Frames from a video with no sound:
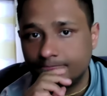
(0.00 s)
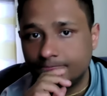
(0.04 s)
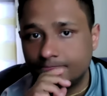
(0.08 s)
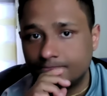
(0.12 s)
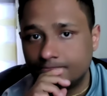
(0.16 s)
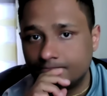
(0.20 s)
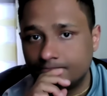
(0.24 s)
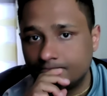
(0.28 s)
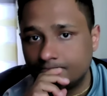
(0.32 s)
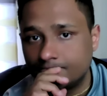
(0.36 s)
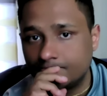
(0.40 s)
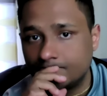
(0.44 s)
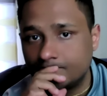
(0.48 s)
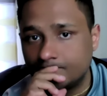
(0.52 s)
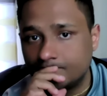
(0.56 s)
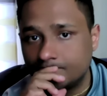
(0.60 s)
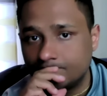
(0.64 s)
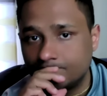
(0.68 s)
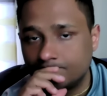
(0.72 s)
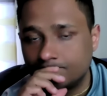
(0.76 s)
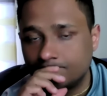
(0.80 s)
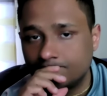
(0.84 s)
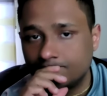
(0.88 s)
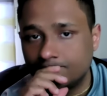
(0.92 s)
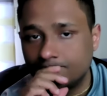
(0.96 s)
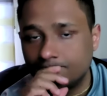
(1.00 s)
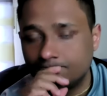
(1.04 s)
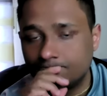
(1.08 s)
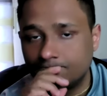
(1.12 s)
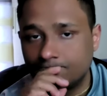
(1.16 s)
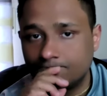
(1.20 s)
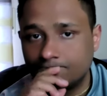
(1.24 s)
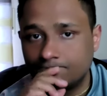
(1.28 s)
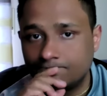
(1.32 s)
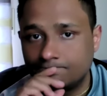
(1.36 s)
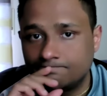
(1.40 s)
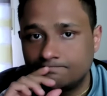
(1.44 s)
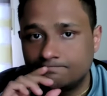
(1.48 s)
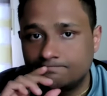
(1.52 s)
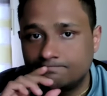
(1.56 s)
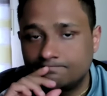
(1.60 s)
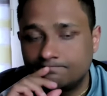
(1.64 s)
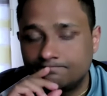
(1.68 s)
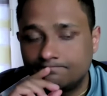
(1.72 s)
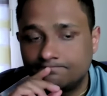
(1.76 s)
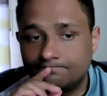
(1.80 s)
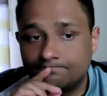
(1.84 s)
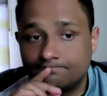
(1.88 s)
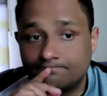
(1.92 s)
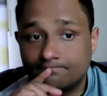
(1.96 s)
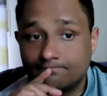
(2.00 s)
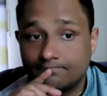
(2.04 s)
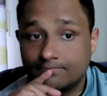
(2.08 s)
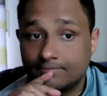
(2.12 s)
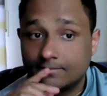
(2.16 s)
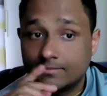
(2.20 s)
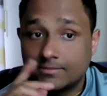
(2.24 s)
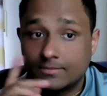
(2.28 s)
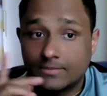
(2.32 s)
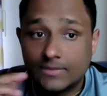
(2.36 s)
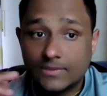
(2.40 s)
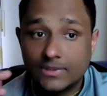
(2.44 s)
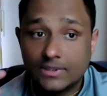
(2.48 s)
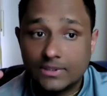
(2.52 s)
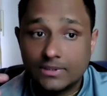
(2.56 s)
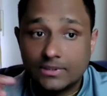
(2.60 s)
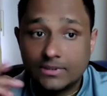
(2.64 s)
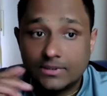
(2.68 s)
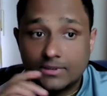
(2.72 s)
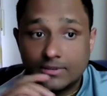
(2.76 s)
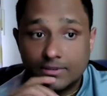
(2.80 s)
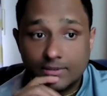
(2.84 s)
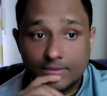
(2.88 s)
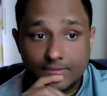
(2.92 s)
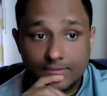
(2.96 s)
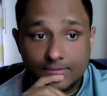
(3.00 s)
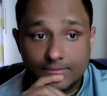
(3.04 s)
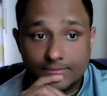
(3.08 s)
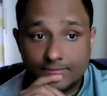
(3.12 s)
Nobody speaks.